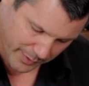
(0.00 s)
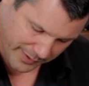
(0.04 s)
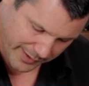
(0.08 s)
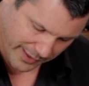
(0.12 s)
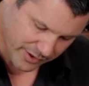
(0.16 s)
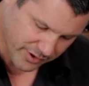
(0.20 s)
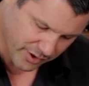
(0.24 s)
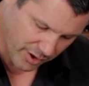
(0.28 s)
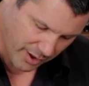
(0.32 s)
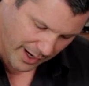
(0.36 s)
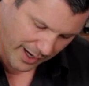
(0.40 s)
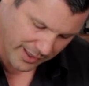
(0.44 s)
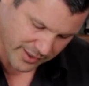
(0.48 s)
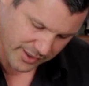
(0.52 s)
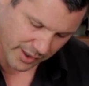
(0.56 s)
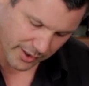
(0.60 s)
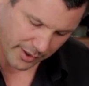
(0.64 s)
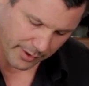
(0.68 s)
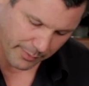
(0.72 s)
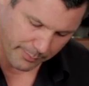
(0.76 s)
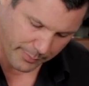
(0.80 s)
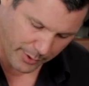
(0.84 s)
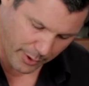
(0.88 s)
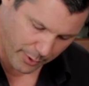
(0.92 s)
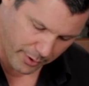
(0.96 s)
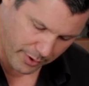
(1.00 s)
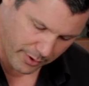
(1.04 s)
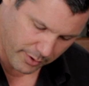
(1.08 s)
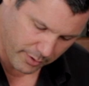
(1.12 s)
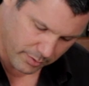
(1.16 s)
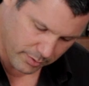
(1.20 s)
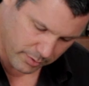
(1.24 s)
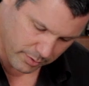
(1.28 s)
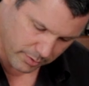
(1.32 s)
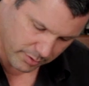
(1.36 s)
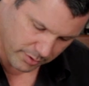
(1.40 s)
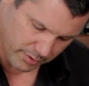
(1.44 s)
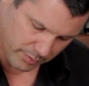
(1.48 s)
but that's our acid
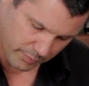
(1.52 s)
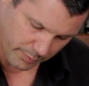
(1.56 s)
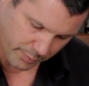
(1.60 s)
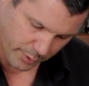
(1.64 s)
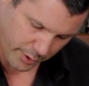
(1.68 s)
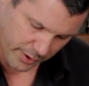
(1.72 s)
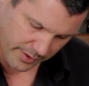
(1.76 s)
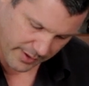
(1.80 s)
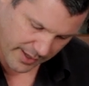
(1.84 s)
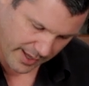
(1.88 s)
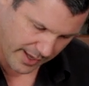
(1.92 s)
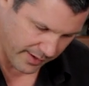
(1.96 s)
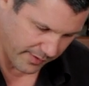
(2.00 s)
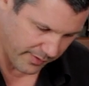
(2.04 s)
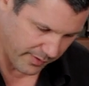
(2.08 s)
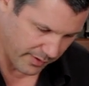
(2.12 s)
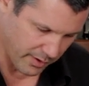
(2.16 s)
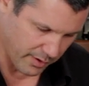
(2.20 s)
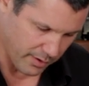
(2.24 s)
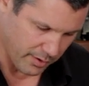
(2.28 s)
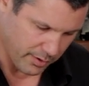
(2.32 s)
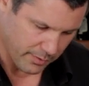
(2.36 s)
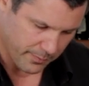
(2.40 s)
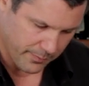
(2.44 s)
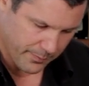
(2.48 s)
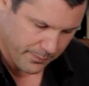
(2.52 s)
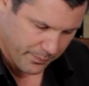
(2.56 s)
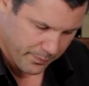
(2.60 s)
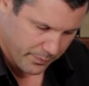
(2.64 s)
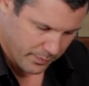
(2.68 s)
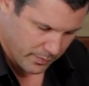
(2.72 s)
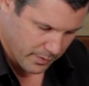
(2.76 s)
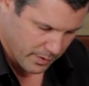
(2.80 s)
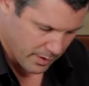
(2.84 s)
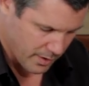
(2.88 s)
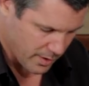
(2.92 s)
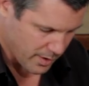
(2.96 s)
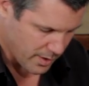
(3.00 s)
component. So we'll put that in there.
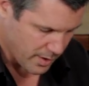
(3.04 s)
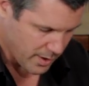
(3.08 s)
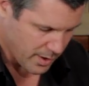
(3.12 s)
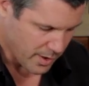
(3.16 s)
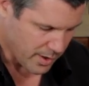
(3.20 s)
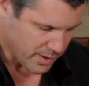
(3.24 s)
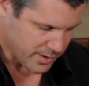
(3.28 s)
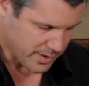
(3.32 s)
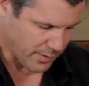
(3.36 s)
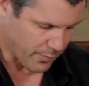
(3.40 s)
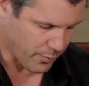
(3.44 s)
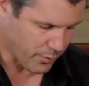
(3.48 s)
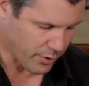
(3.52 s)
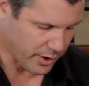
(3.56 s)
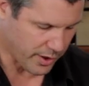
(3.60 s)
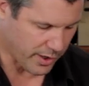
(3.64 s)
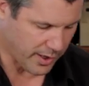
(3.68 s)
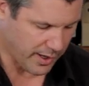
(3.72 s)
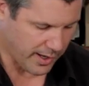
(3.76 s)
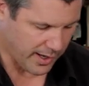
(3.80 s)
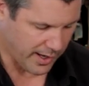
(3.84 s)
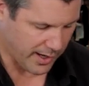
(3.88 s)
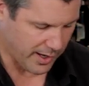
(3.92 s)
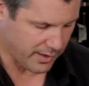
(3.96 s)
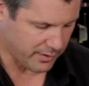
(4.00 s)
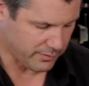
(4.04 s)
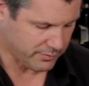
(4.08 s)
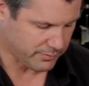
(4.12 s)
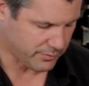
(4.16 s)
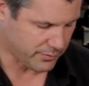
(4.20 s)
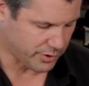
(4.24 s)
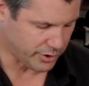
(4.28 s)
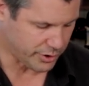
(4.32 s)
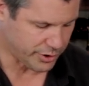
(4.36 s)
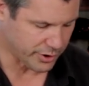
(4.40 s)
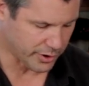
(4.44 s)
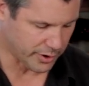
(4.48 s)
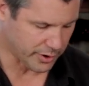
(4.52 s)
Then we're going to
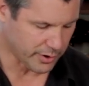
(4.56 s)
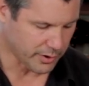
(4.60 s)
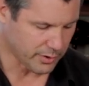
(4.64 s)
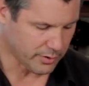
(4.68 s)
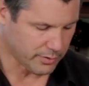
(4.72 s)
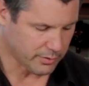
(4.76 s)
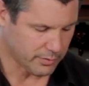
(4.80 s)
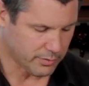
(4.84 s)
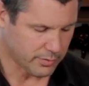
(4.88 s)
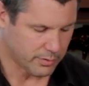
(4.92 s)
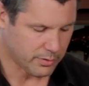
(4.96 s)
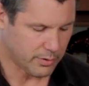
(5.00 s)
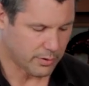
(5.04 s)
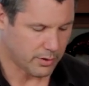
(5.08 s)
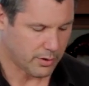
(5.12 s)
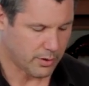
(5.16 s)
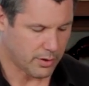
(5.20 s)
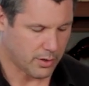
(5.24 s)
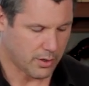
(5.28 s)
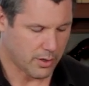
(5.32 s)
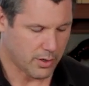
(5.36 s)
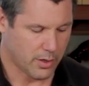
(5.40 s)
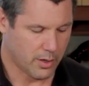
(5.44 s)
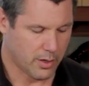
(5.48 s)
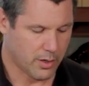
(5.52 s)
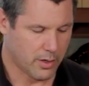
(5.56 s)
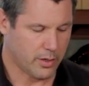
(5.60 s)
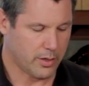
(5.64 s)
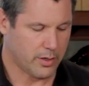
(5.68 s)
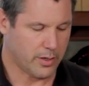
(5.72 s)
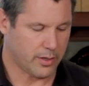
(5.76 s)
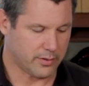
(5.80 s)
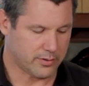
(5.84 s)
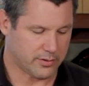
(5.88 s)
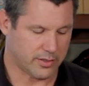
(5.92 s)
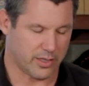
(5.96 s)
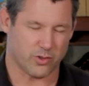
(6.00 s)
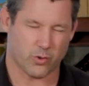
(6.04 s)
add the sugar.
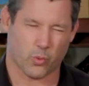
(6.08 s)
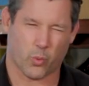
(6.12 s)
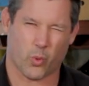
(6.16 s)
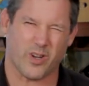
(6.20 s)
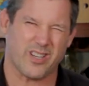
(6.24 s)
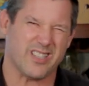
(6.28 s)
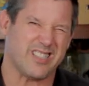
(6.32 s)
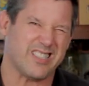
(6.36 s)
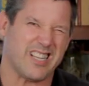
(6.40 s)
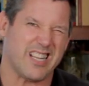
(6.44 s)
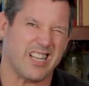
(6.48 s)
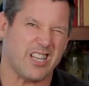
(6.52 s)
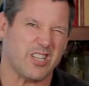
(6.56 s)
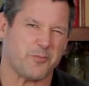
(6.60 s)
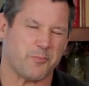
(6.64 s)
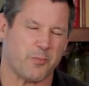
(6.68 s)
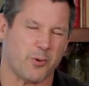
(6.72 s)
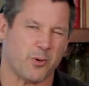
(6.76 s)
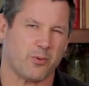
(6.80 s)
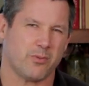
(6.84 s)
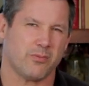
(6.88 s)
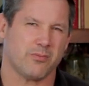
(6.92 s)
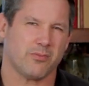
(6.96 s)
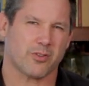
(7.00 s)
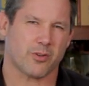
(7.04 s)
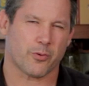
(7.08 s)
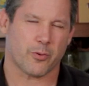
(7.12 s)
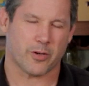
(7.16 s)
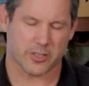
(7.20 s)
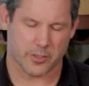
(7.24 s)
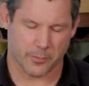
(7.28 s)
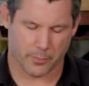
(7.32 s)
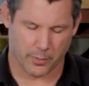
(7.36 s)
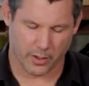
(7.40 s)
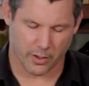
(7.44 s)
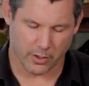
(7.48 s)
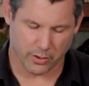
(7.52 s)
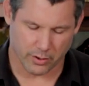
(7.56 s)
It says 1 teaspoon the
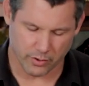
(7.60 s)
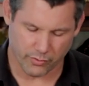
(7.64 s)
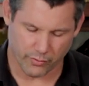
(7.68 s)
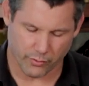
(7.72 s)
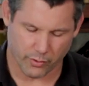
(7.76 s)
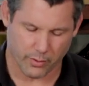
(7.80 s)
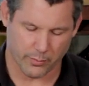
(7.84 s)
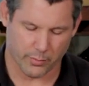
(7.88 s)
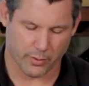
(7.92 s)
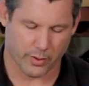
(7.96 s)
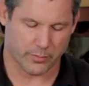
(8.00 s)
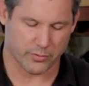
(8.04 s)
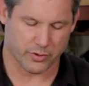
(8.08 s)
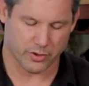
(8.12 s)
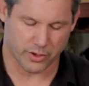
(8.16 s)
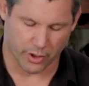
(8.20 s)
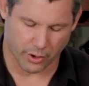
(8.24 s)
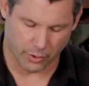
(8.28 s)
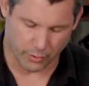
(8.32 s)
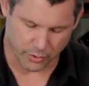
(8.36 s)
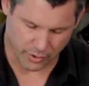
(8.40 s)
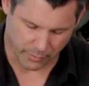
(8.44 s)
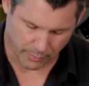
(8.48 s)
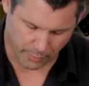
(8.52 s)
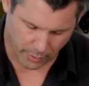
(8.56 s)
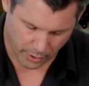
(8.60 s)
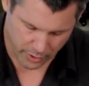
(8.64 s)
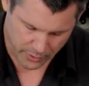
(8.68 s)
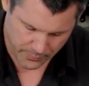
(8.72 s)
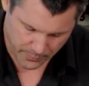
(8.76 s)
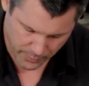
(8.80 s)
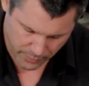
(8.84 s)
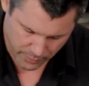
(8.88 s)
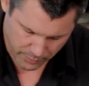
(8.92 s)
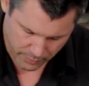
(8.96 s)
recipe calls for, but I'm just going to use a bar